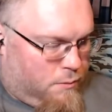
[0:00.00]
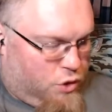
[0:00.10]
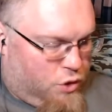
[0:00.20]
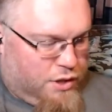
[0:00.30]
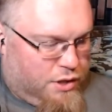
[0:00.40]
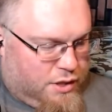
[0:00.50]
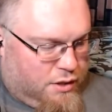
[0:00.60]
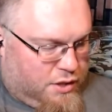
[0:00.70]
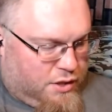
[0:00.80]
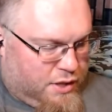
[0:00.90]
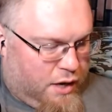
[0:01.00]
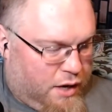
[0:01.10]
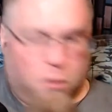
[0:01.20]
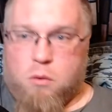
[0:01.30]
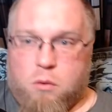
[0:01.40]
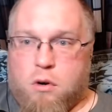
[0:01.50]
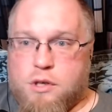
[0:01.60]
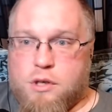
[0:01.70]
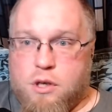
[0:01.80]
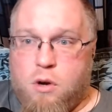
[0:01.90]
Justice Society World War
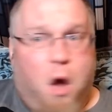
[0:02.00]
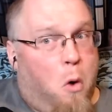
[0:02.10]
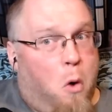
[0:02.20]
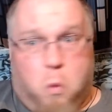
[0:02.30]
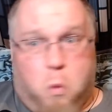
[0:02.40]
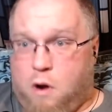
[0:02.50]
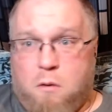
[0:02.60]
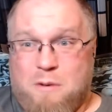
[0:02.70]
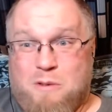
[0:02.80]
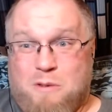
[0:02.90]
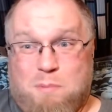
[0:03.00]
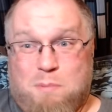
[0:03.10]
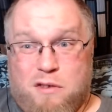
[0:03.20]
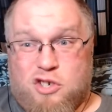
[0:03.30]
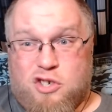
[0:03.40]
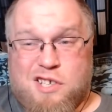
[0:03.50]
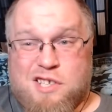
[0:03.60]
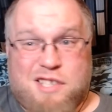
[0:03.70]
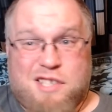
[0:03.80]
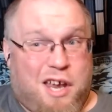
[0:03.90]
II. Wonder Woman was part of the Justice
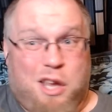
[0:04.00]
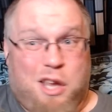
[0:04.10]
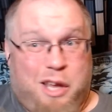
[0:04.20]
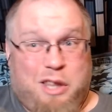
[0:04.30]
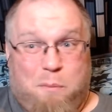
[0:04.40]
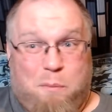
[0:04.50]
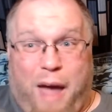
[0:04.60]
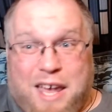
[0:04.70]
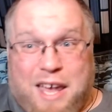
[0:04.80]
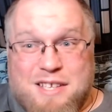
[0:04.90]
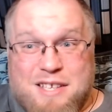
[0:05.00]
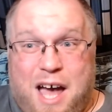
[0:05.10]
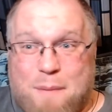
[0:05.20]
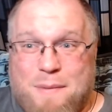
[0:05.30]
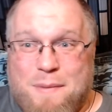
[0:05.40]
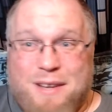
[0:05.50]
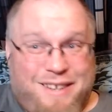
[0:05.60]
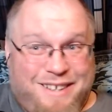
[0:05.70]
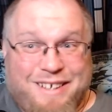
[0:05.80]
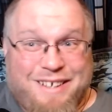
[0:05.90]
Society. They're back in time.
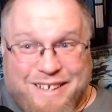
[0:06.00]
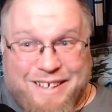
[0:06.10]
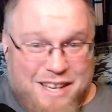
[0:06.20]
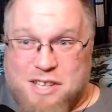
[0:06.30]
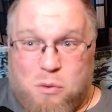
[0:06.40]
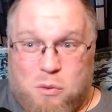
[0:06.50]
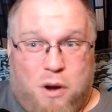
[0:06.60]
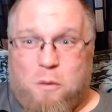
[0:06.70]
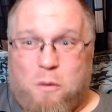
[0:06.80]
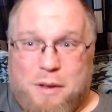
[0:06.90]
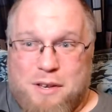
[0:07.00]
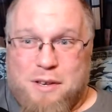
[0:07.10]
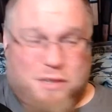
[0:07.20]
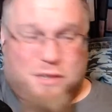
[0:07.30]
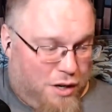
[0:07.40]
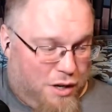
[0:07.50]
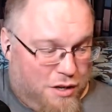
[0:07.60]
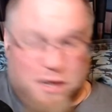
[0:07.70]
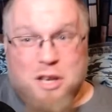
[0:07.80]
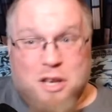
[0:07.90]
It's a Wonder Woman story,
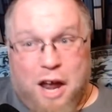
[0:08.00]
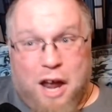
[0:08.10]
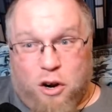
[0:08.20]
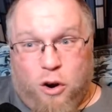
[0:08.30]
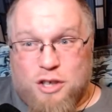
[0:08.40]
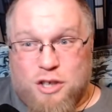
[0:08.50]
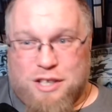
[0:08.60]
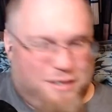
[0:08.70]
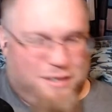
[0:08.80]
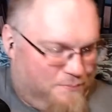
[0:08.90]
not her origin.